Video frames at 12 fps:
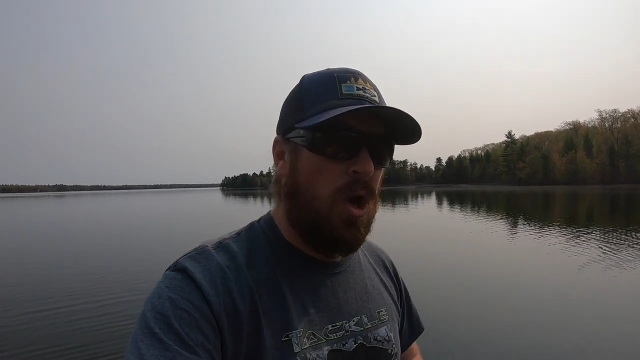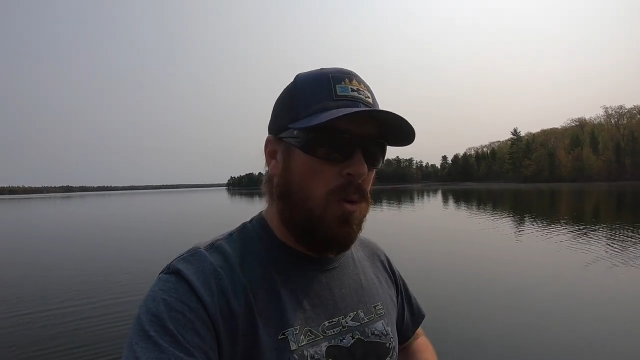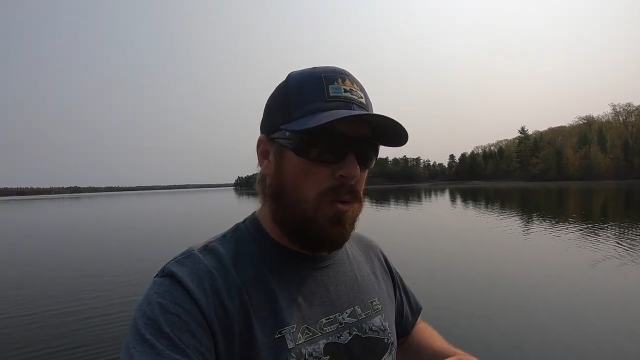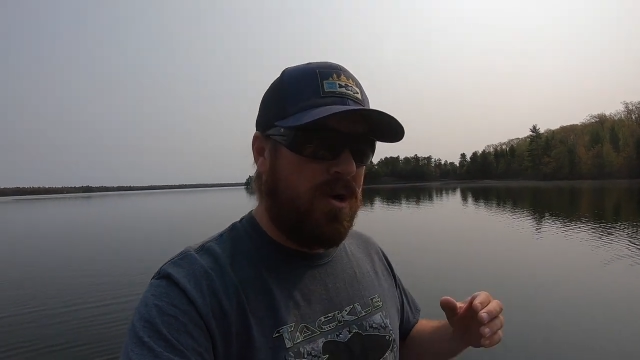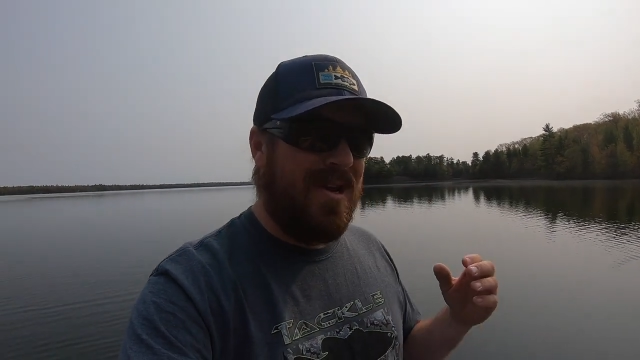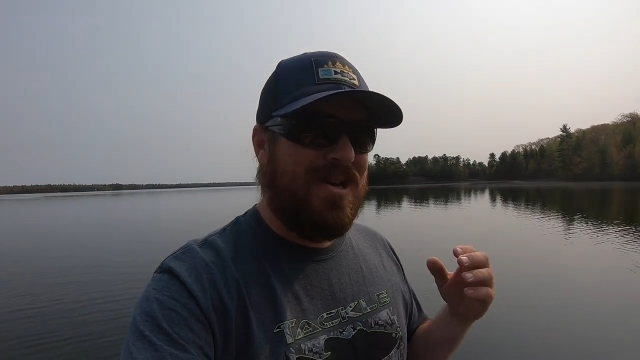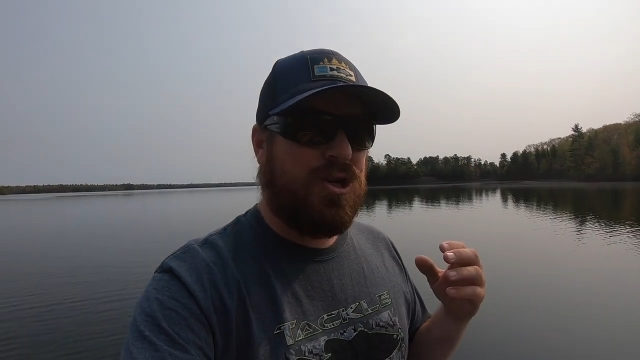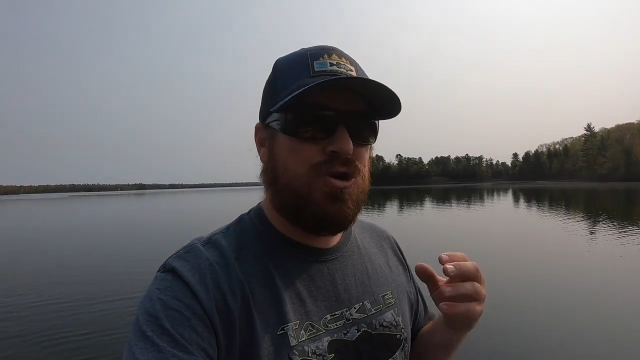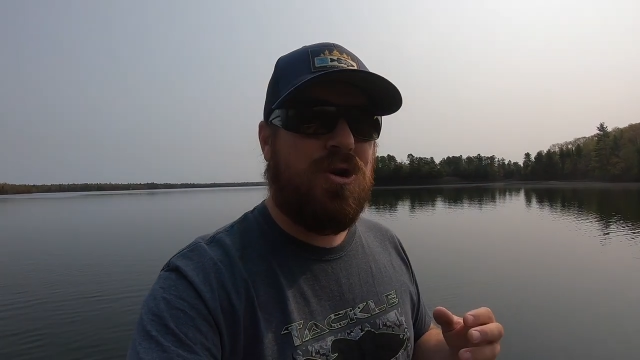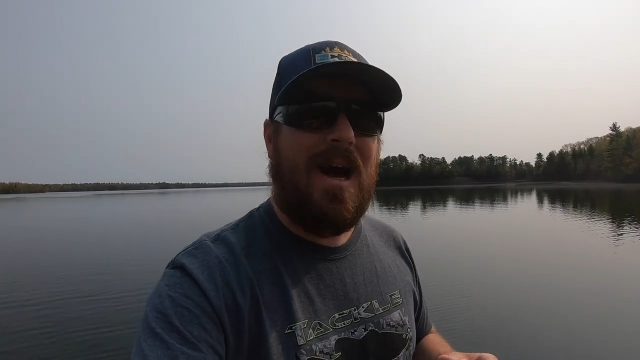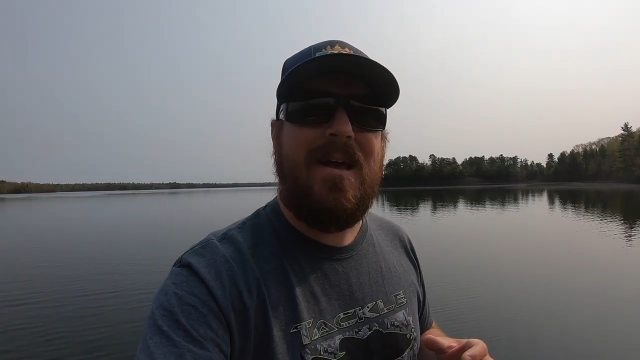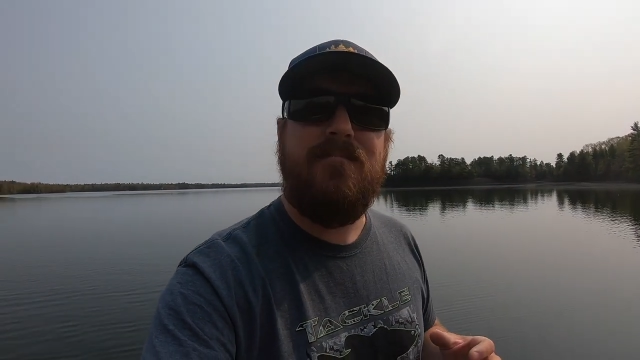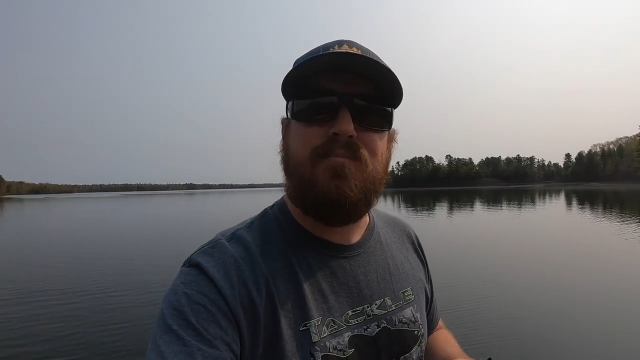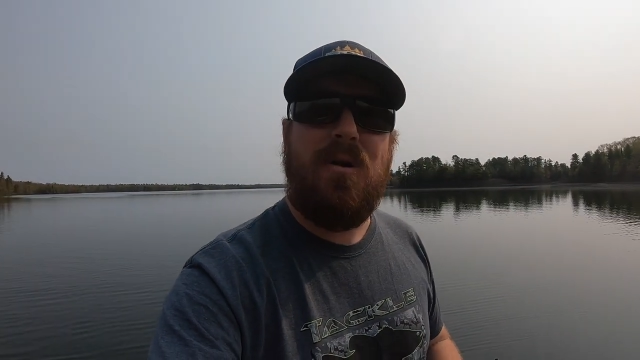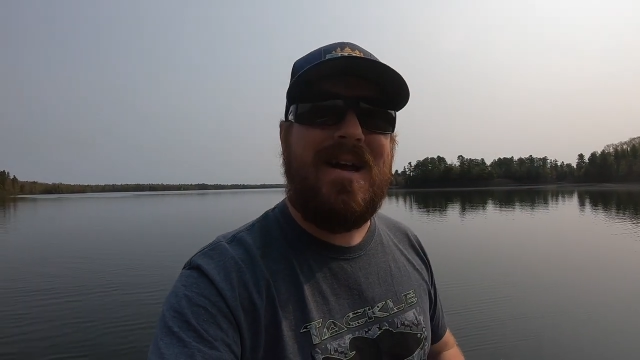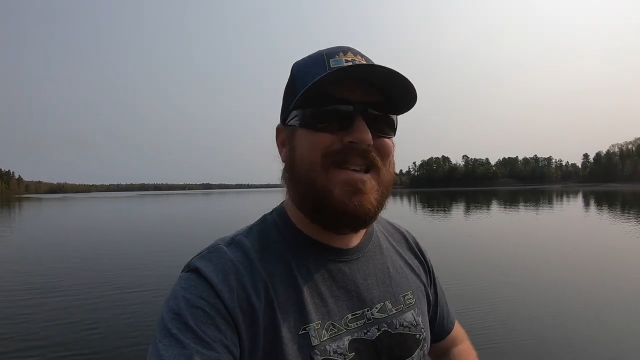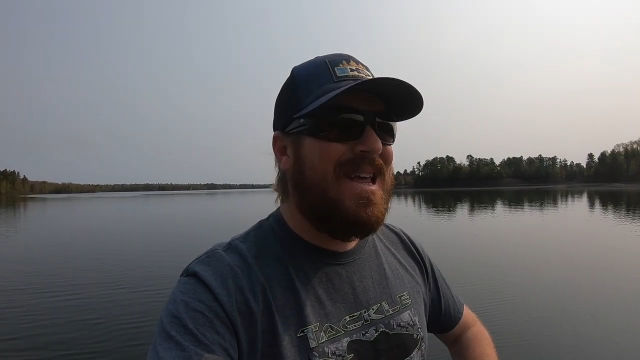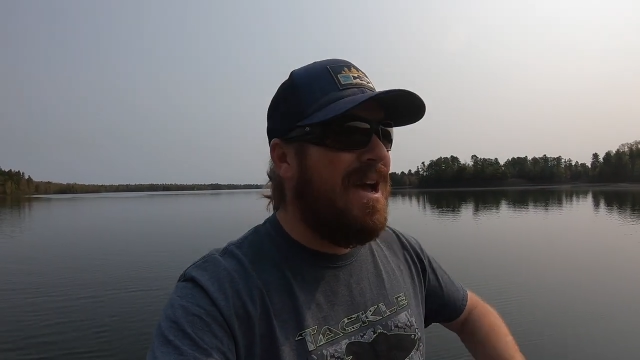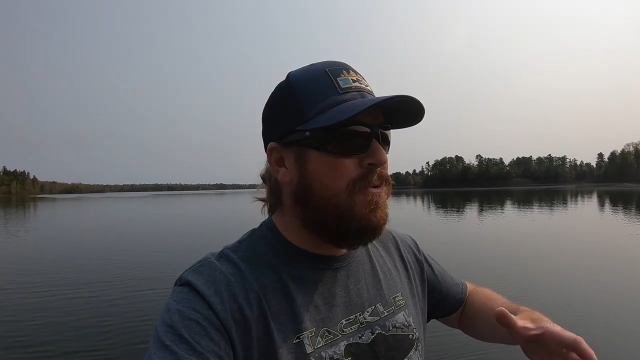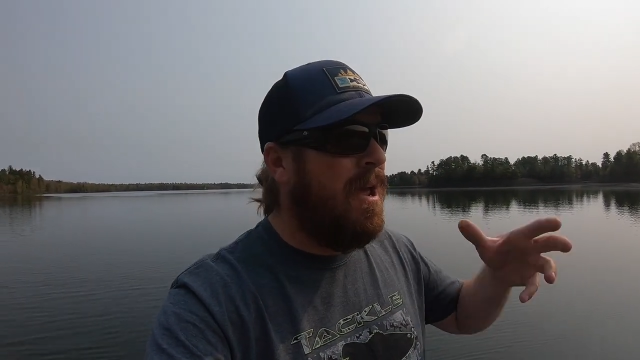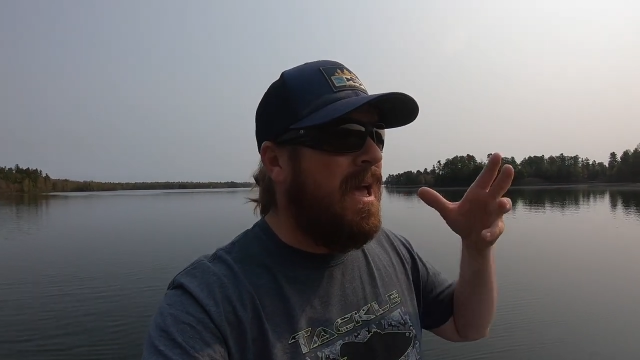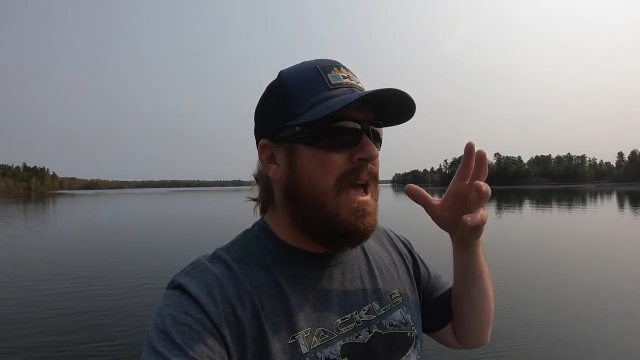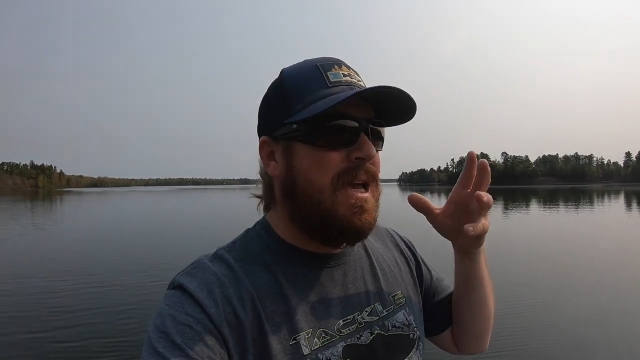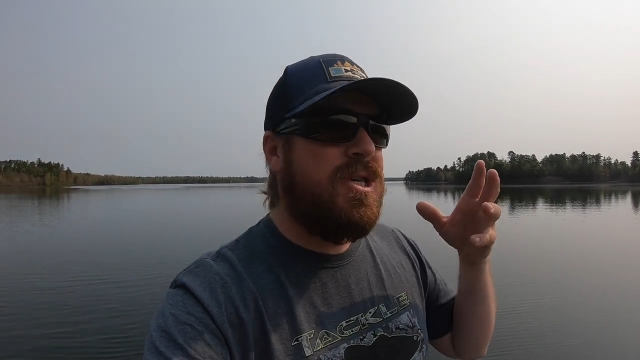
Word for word: We're gonna try and break down a